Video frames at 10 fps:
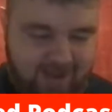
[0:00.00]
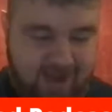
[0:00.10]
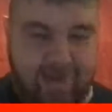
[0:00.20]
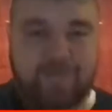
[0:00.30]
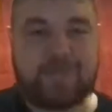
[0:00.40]

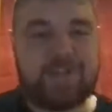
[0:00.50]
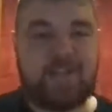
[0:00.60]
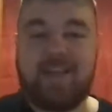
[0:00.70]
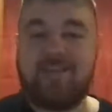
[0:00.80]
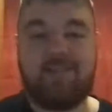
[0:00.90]
I've been
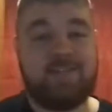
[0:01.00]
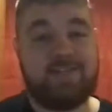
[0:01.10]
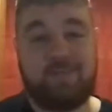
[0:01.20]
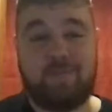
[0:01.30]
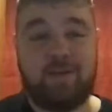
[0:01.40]
saying this
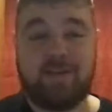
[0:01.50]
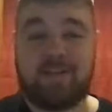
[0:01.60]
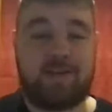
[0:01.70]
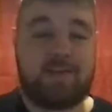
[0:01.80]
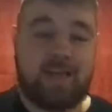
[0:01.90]
for months, and
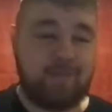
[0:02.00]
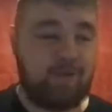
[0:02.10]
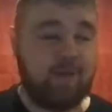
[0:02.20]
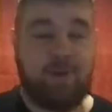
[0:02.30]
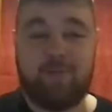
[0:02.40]
I keep
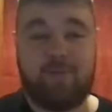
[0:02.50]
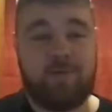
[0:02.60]
going over it.